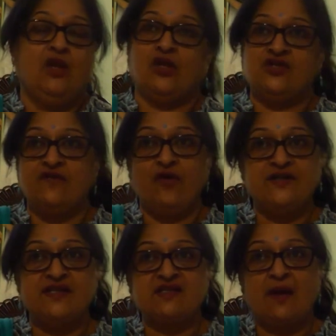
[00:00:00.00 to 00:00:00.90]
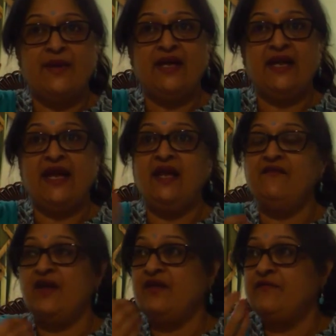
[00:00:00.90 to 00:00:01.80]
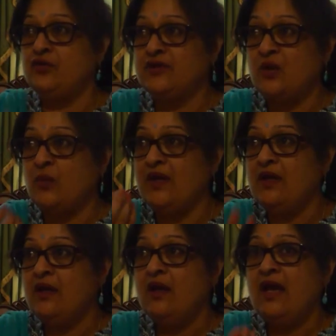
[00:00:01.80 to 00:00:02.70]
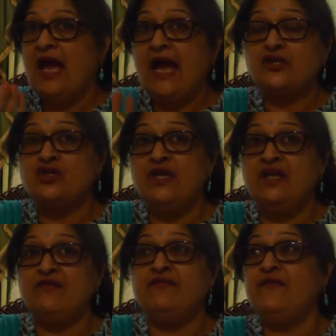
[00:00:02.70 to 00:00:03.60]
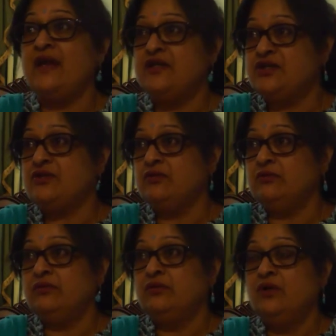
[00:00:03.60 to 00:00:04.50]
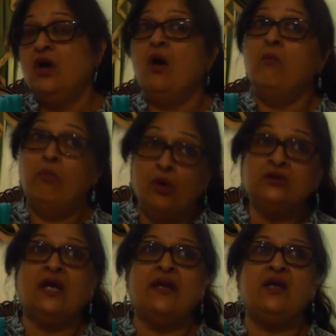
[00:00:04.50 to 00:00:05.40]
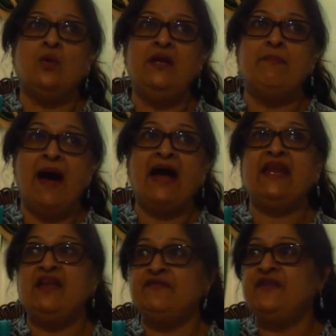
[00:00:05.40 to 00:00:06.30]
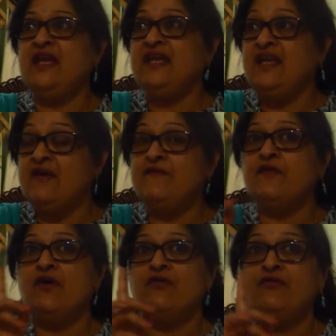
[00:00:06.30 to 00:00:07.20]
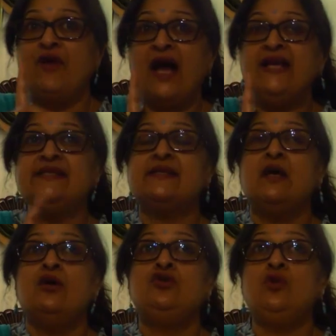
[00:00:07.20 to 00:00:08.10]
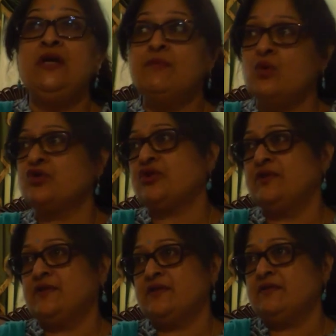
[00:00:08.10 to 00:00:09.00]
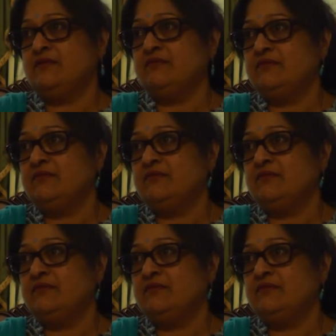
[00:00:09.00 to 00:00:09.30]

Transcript: Lots of voices coming in ahead, very few that we actually give vent to. Both are equally bad if they give rise to emotions.